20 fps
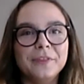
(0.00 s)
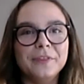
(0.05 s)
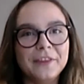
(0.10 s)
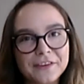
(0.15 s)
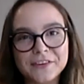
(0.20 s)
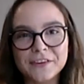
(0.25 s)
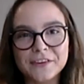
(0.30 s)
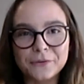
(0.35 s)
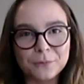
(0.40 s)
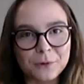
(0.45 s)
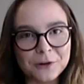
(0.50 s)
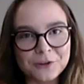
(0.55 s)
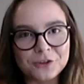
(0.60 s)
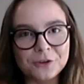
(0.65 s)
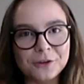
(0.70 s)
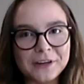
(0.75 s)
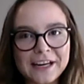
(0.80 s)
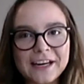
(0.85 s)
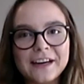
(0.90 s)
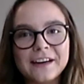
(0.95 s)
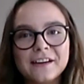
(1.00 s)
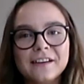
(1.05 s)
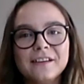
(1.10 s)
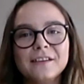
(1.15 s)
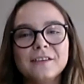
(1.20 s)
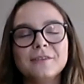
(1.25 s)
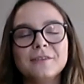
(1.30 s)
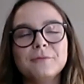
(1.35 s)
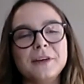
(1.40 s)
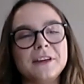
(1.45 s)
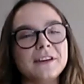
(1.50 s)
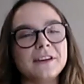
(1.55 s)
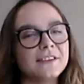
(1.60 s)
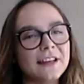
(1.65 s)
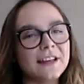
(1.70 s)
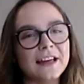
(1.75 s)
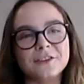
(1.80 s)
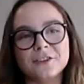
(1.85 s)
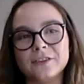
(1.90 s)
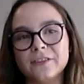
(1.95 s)
this is what you need,
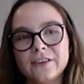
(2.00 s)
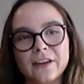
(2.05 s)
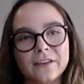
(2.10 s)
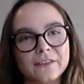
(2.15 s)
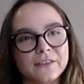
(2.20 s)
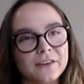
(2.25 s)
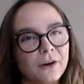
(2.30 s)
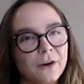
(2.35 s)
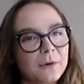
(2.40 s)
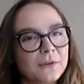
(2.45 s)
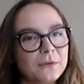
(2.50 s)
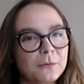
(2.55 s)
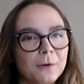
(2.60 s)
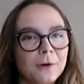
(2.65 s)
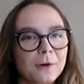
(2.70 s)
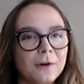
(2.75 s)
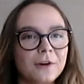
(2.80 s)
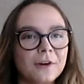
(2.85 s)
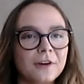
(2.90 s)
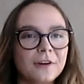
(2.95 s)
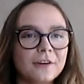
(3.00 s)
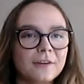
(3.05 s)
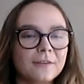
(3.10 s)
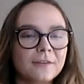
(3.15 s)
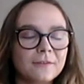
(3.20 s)
because that just doesn't always work.